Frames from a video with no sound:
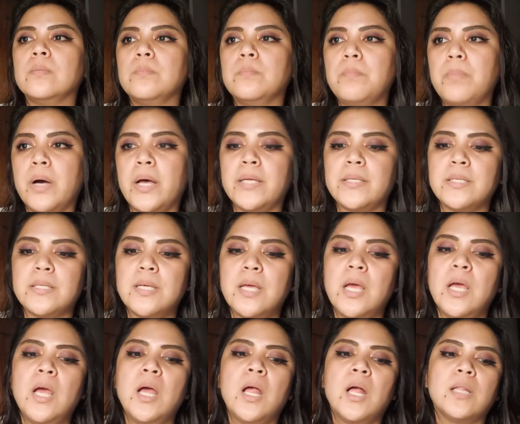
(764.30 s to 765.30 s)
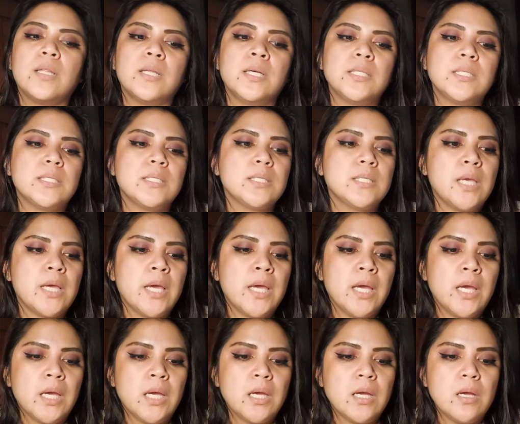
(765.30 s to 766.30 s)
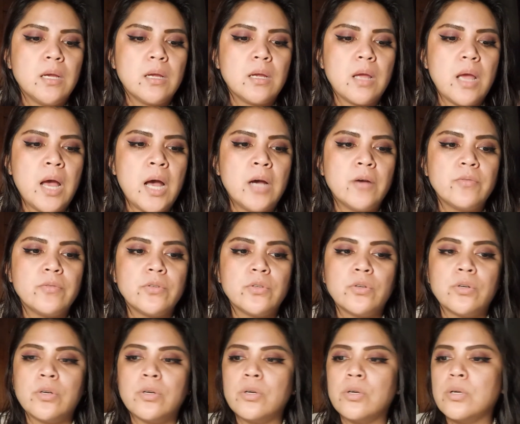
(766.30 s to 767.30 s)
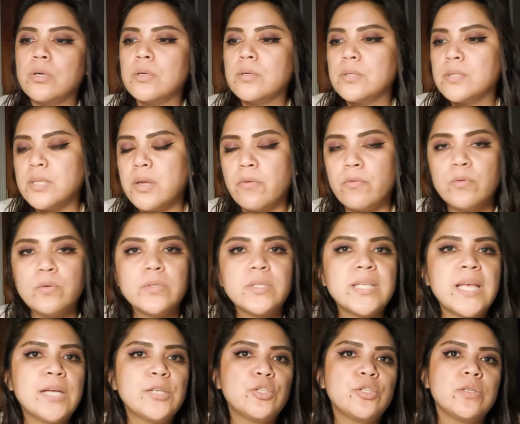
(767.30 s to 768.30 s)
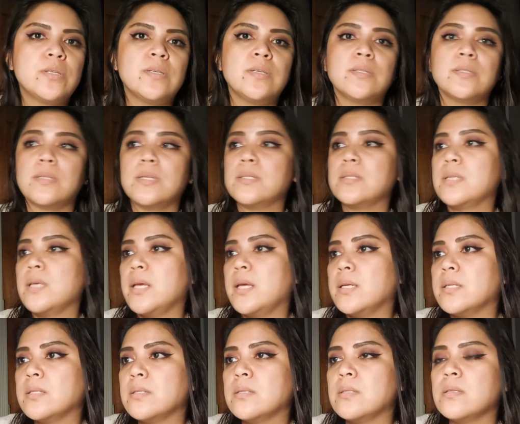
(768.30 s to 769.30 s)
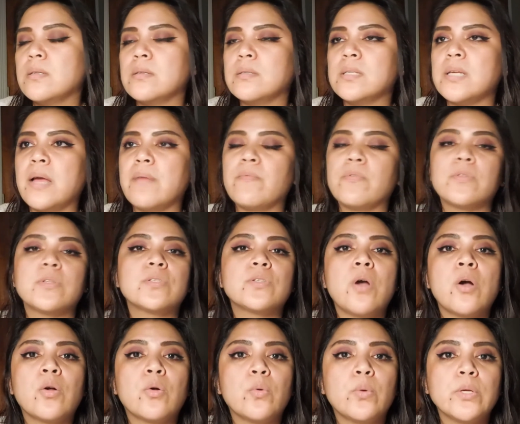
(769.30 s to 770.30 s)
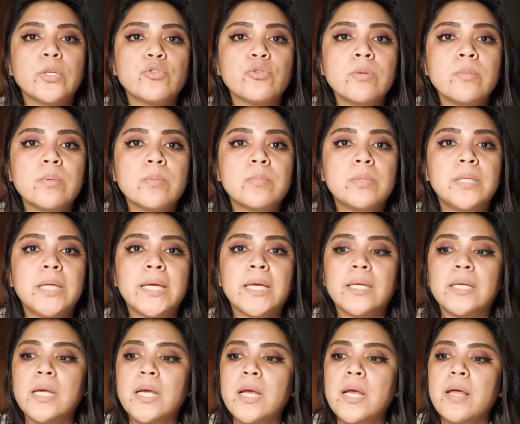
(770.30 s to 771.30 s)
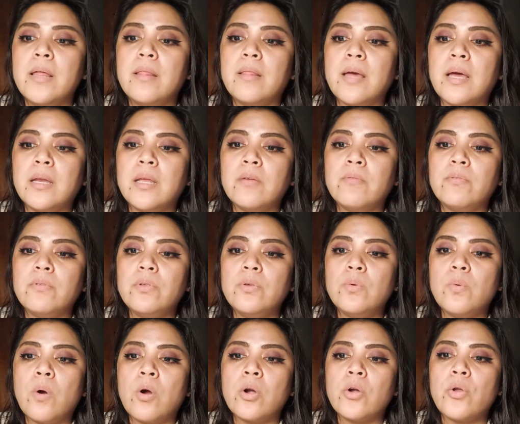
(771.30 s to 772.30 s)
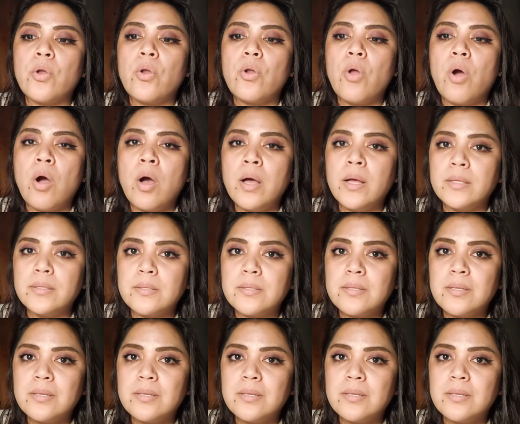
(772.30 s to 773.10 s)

but let's say after several sessions, let's say it's time for this ongoing treatment plan, that if you are not